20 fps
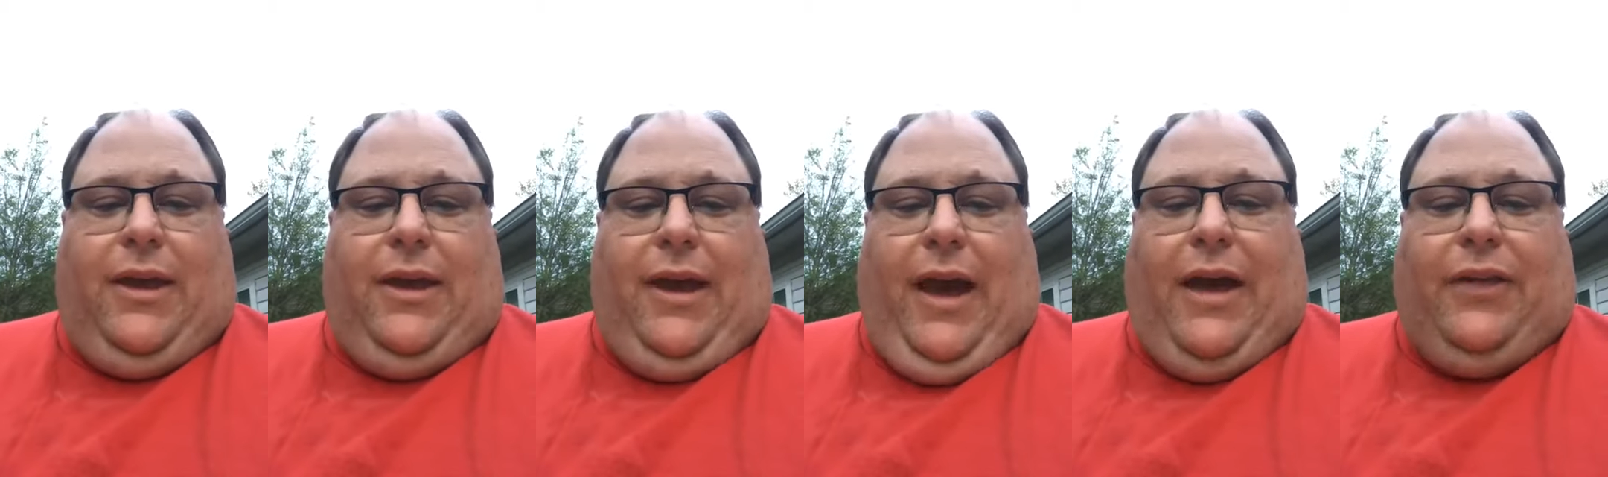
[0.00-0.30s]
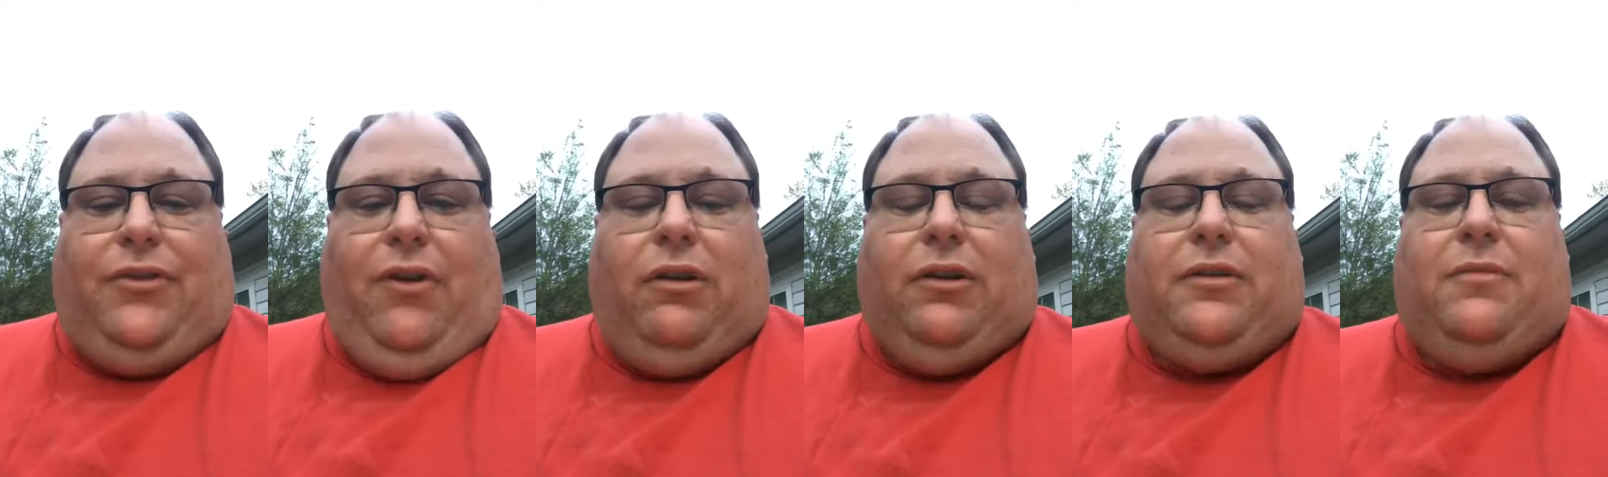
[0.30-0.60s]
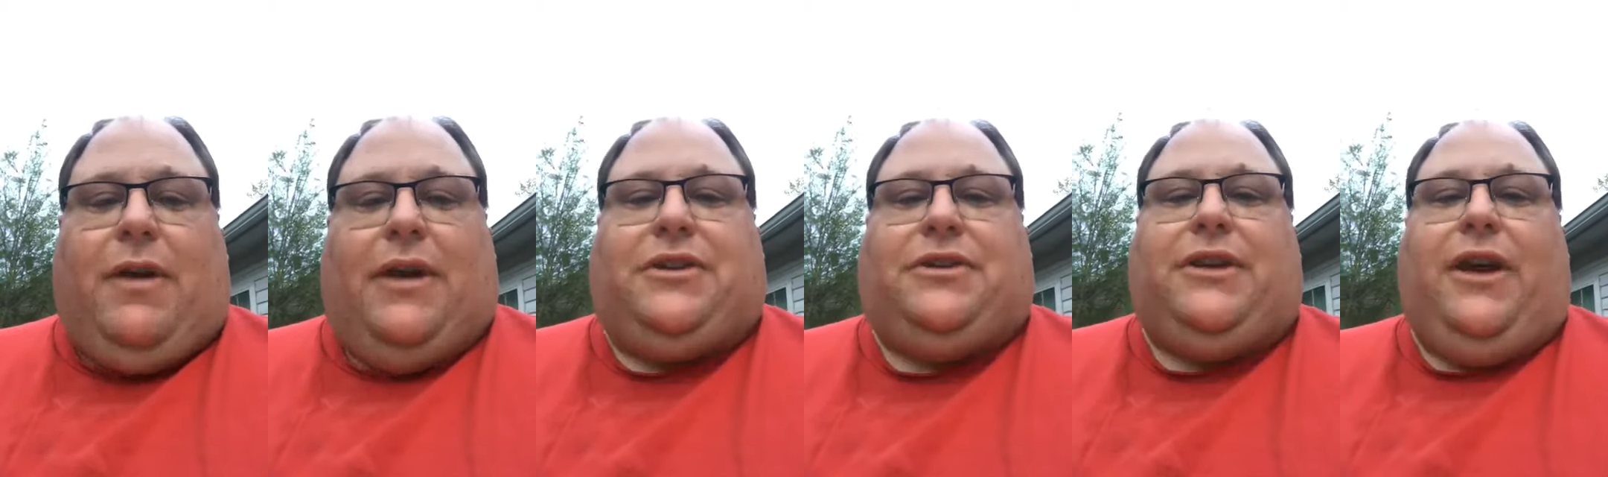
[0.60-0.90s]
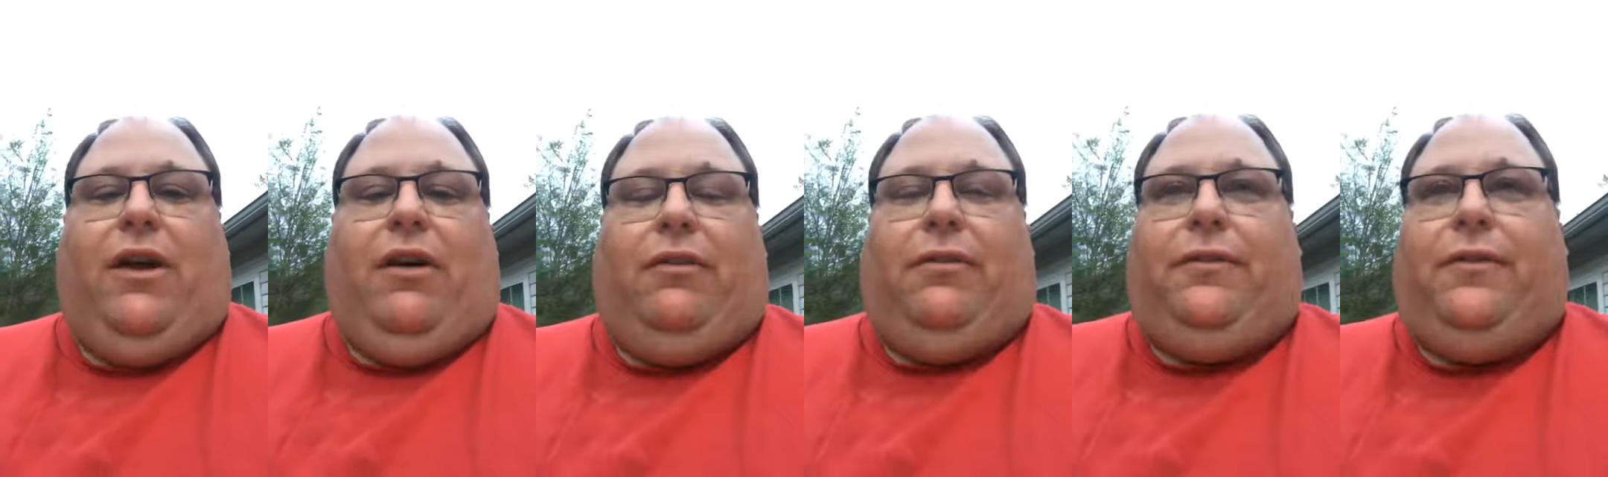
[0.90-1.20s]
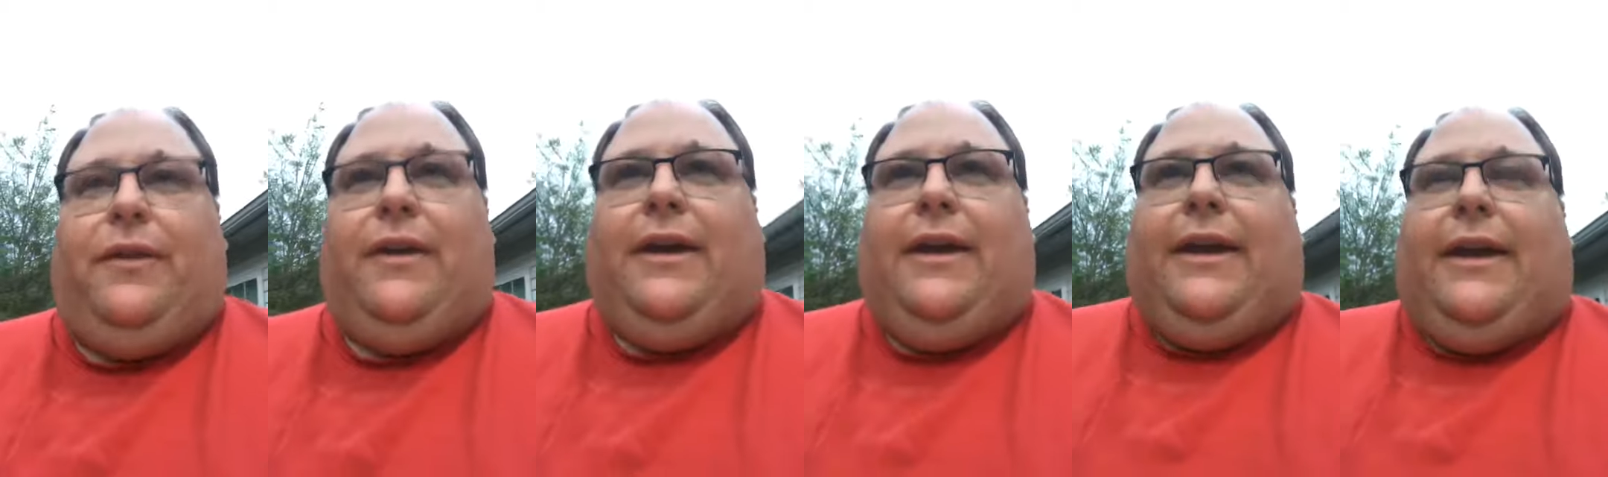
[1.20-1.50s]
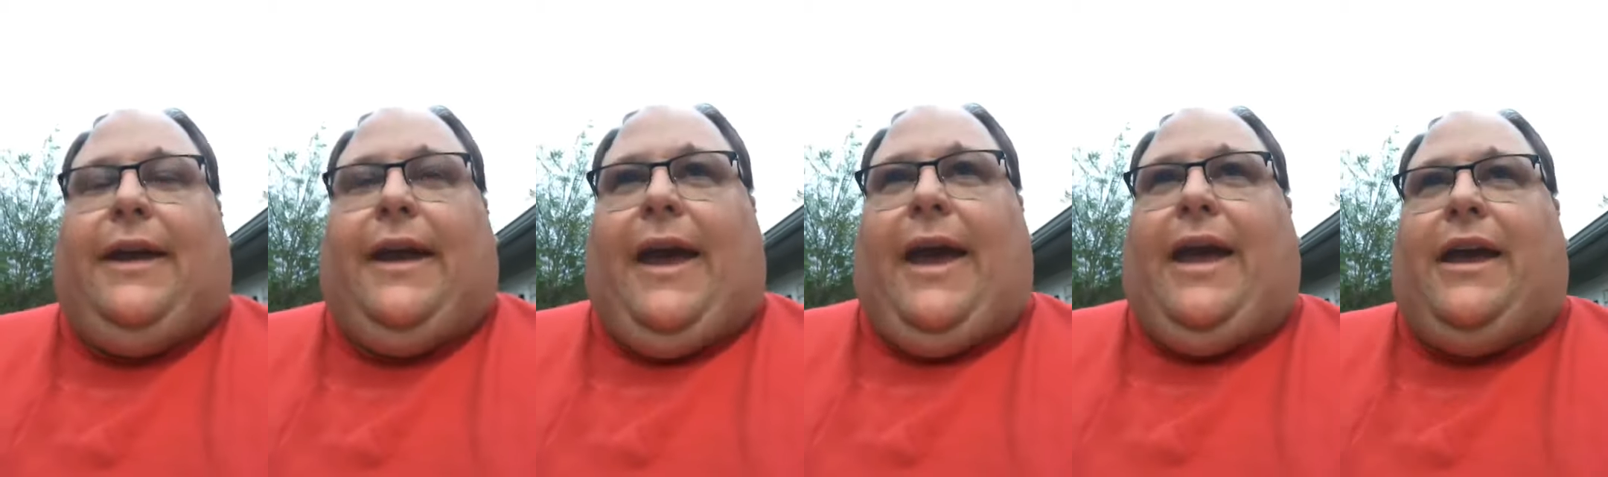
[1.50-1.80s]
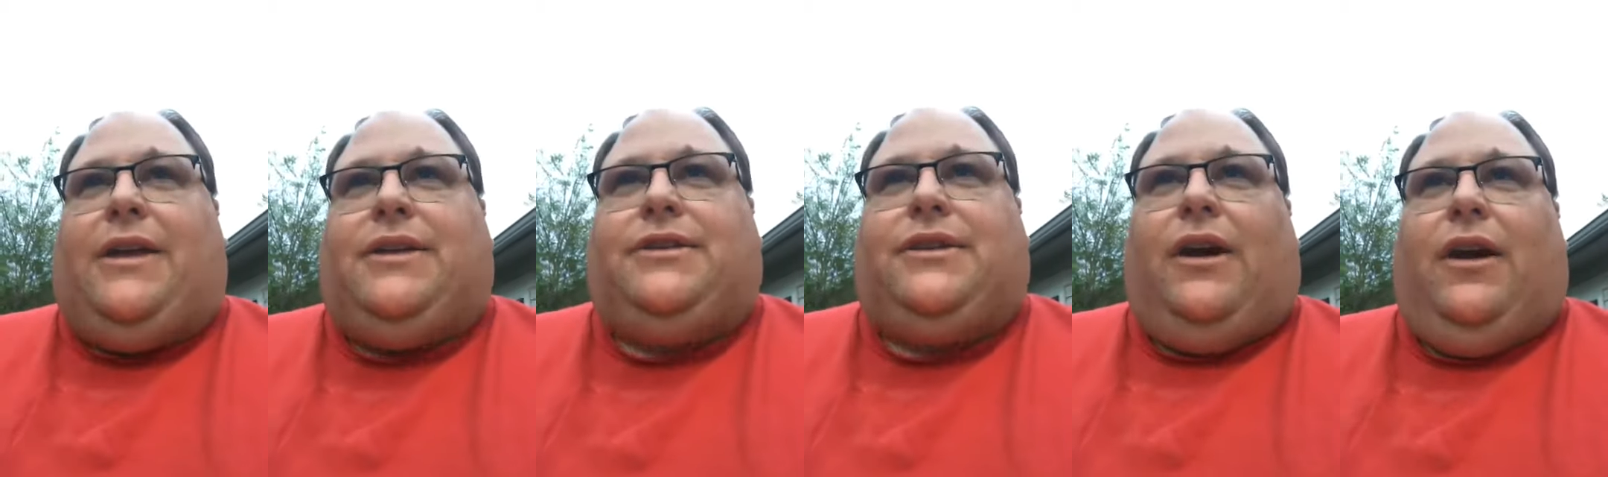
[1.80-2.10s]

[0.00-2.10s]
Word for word: I thought to myself, as